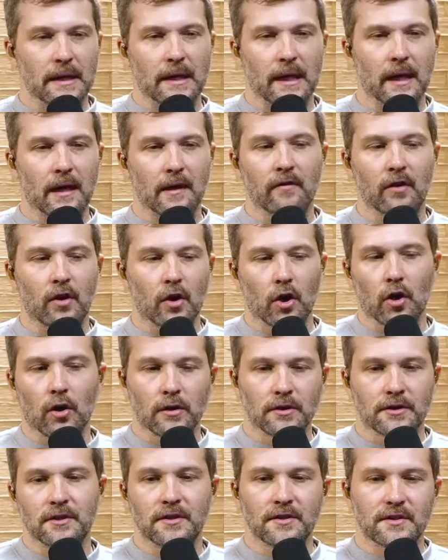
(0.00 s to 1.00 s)
kind of an
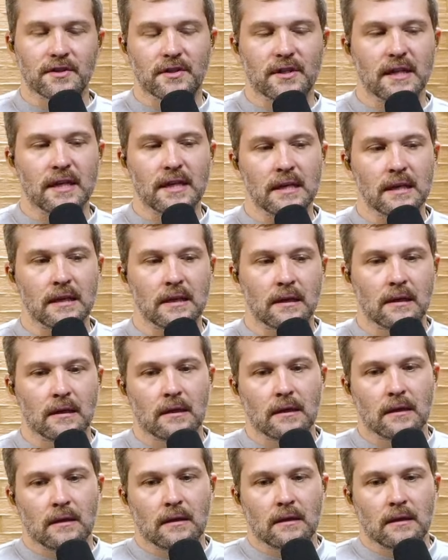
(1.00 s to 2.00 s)
urgency
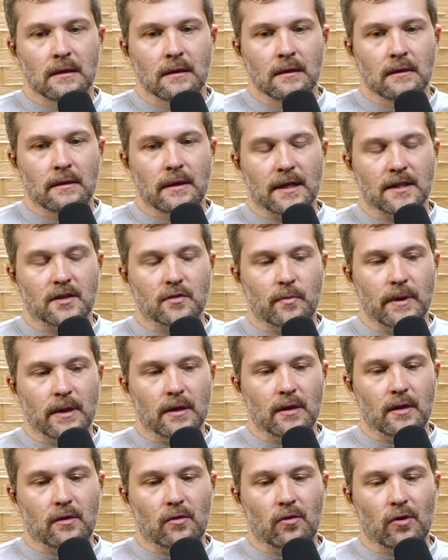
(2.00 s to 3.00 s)
that's
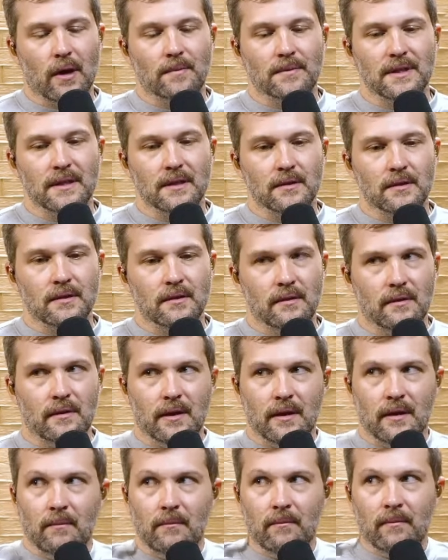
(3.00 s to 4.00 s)
been crept in
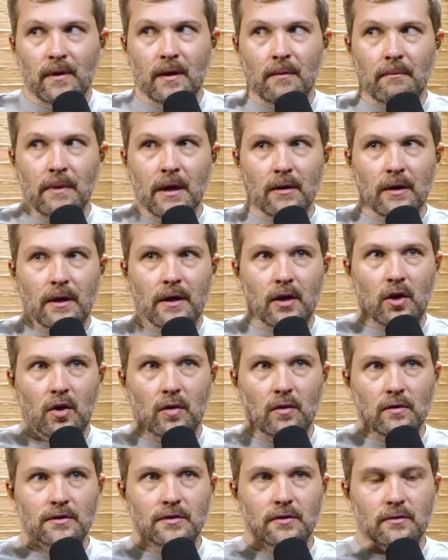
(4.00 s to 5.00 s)
the the American
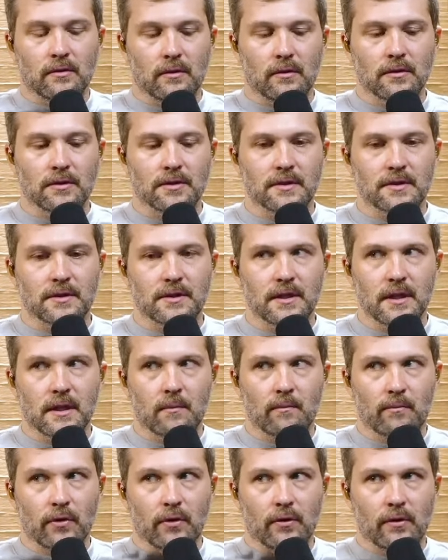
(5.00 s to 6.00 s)
cultural urgency
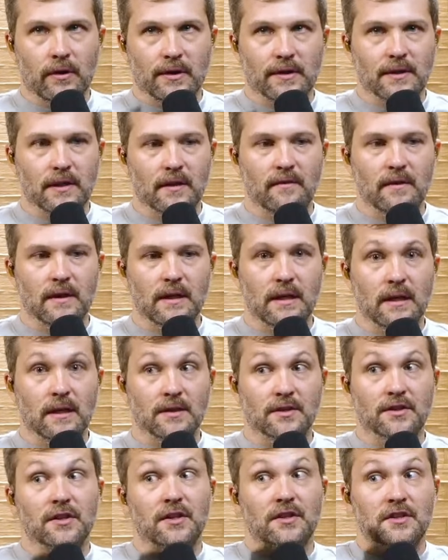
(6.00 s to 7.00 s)
and productivity
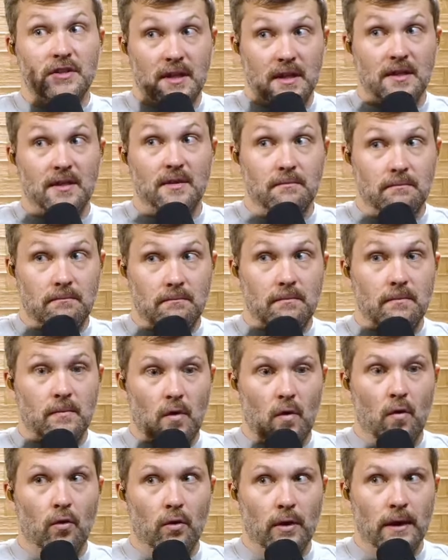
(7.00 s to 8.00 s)
and success
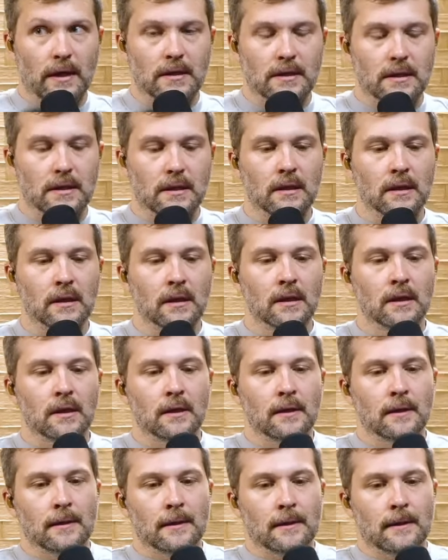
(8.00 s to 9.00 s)
oriented
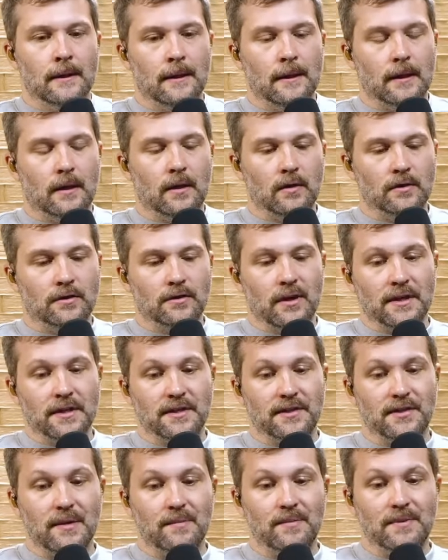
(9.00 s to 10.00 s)
uh, culture has
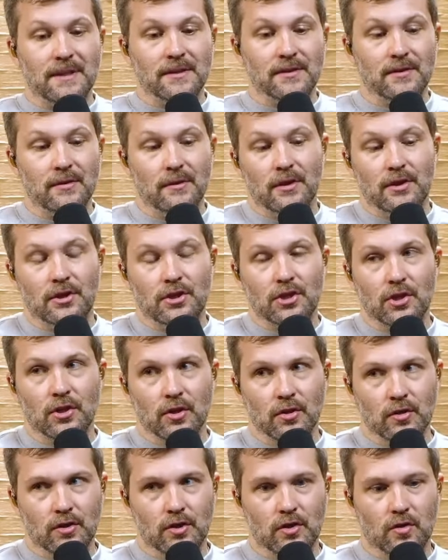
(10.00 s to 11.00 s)
seeped into the
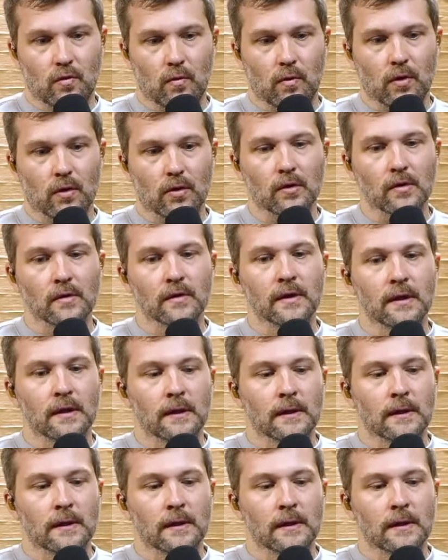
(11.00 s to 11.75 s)
church world,